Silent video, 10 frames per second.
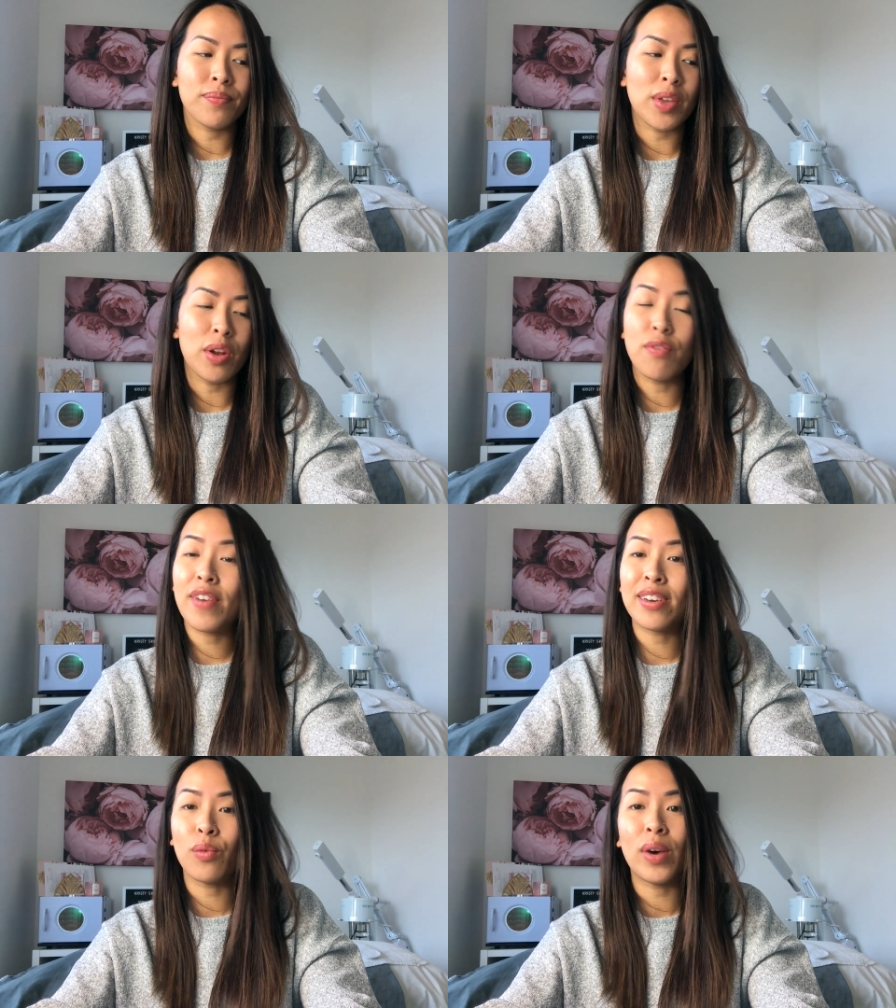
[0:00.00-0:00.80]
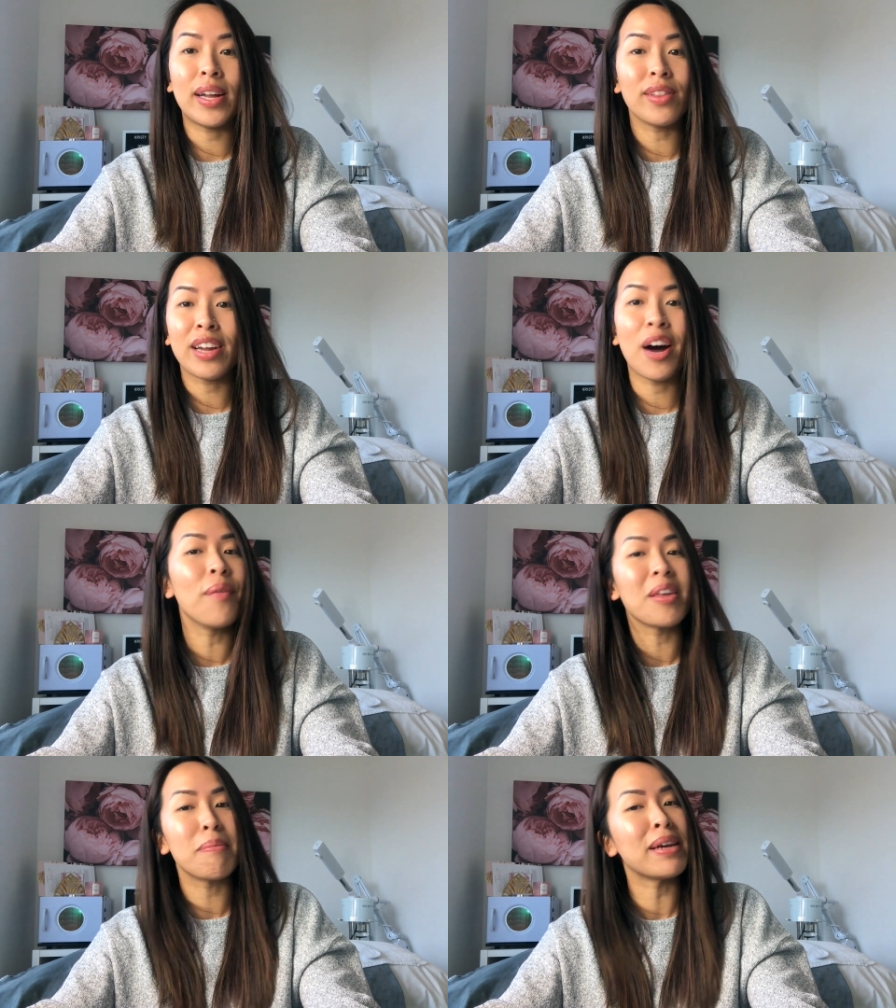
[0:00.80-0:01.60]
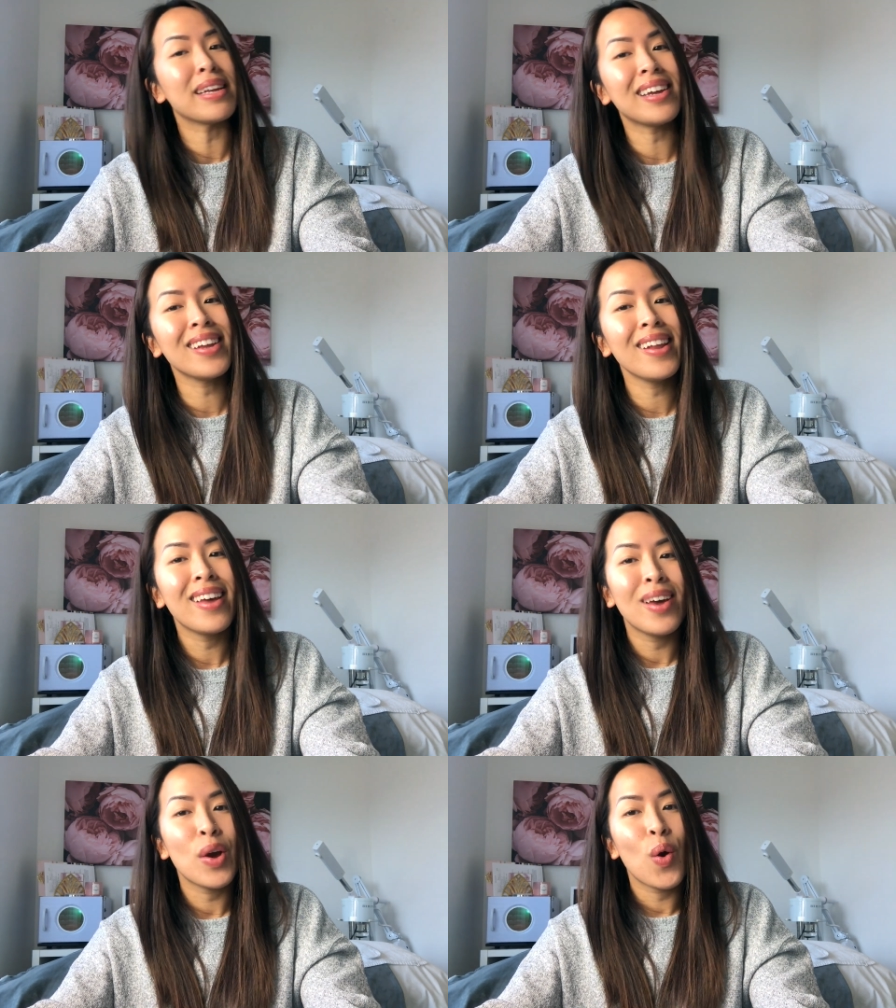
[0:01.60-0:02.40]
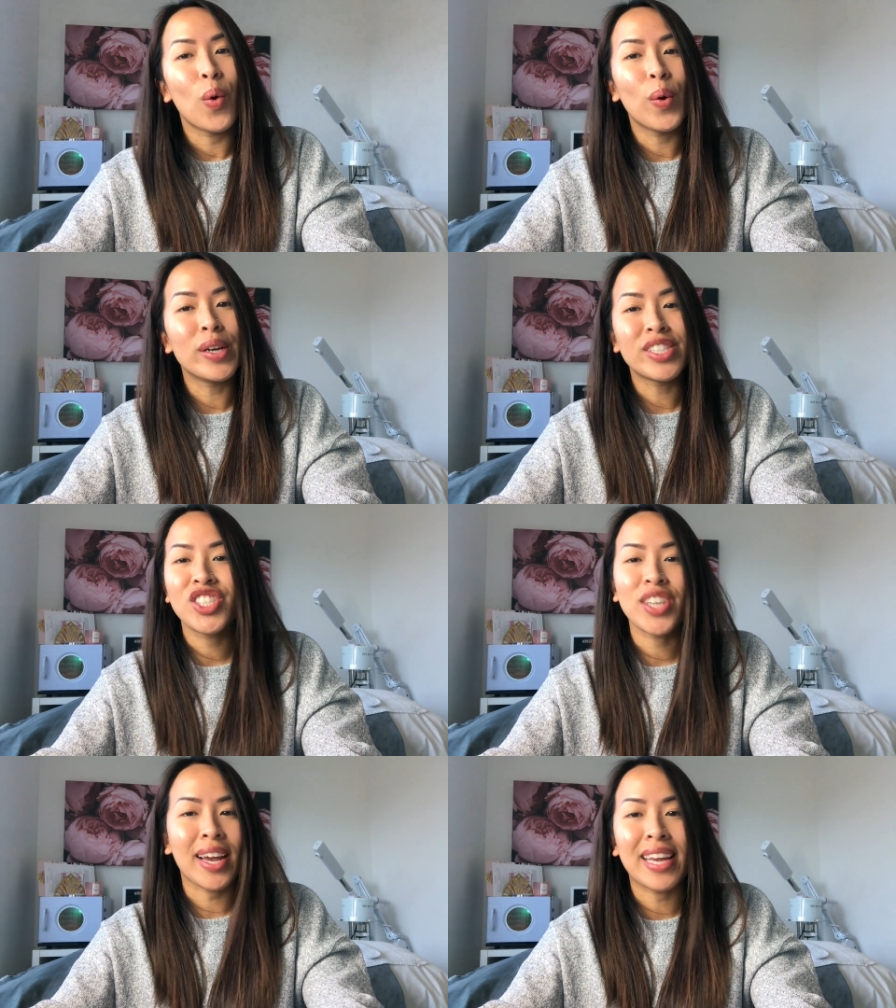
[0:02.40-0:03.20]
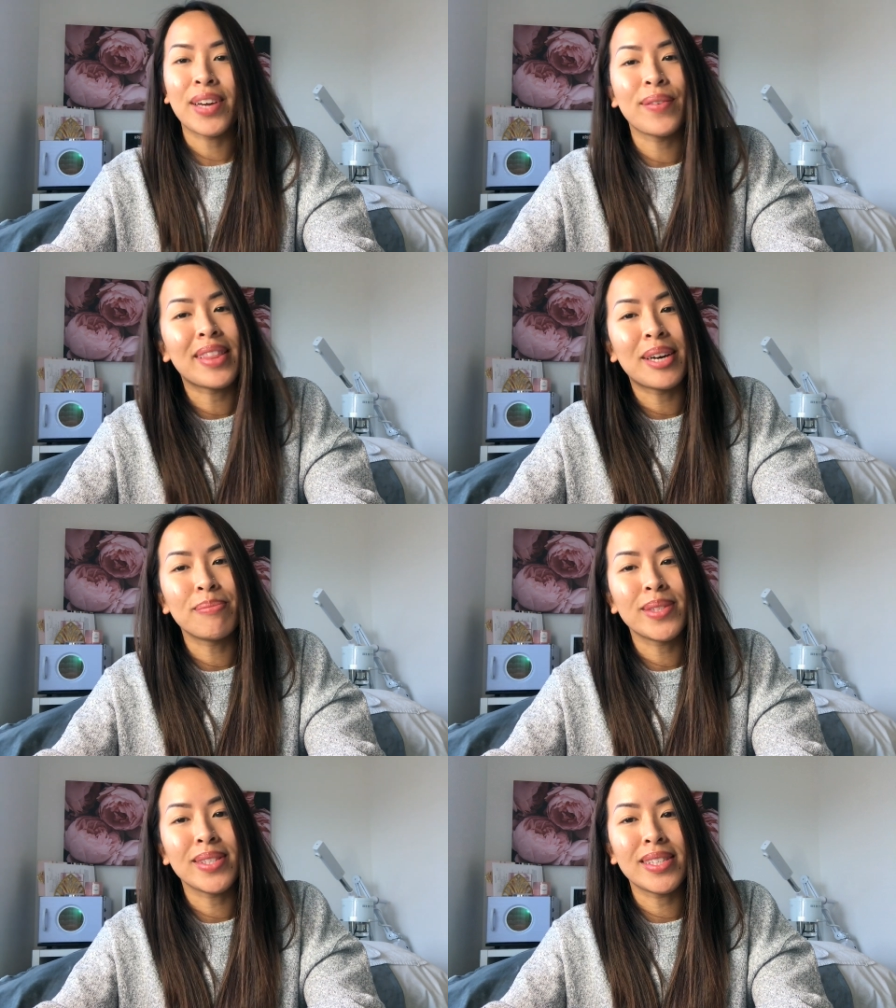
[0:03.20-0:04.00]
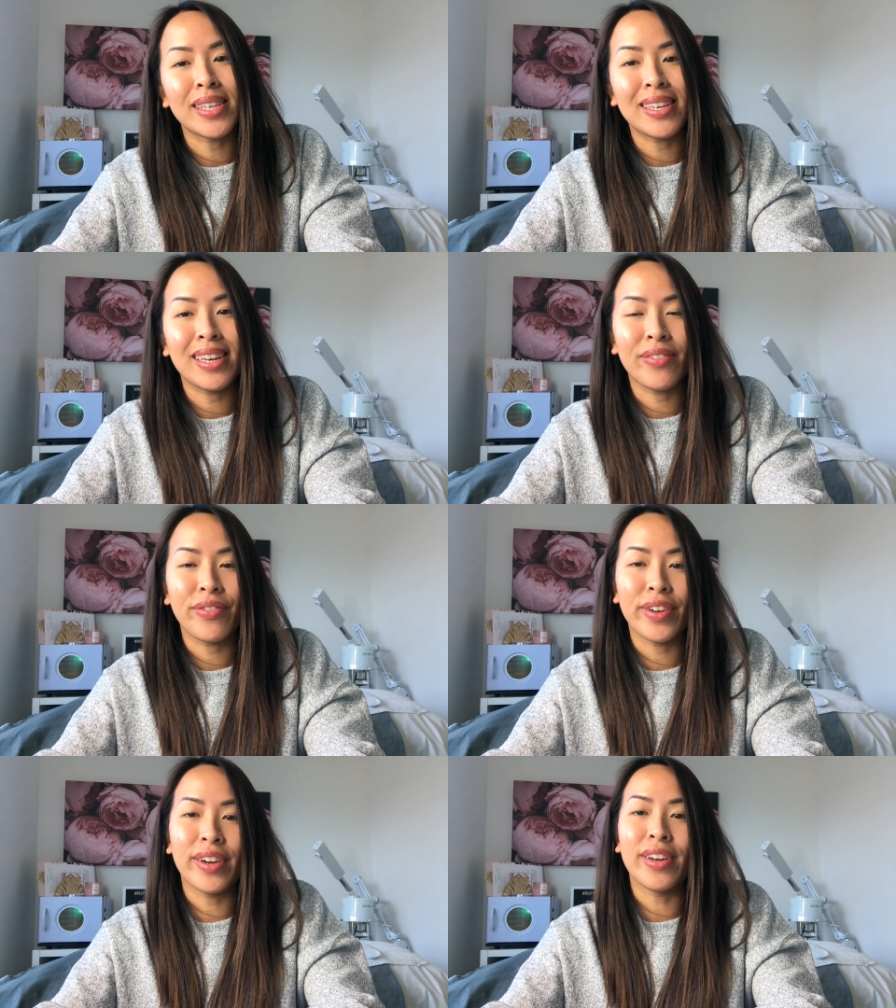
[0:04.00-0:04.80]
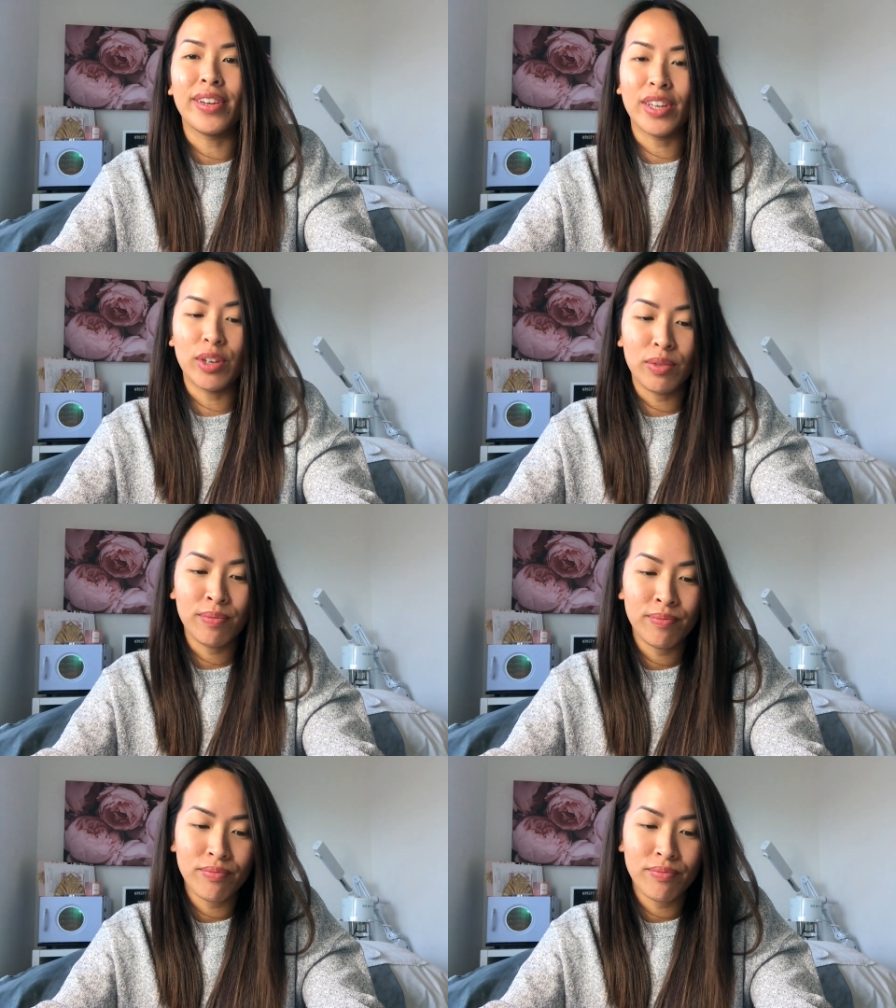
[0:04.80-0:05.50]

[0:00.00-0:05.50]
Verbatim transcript: you know find out what other help they may need or just checking in with them to see if they're you know